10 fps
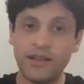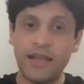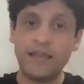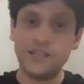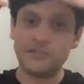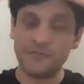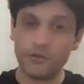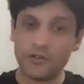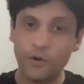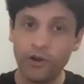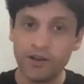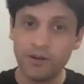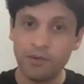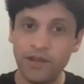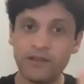And each fruit is whole and
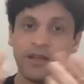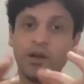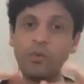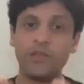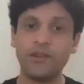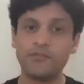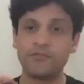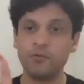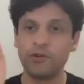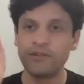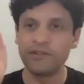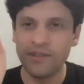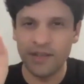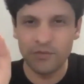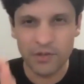complete. Within each fruit is the
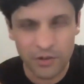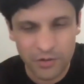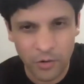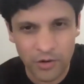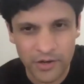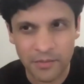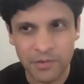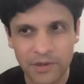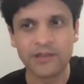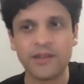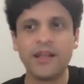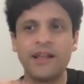seed, which is also whole and complete.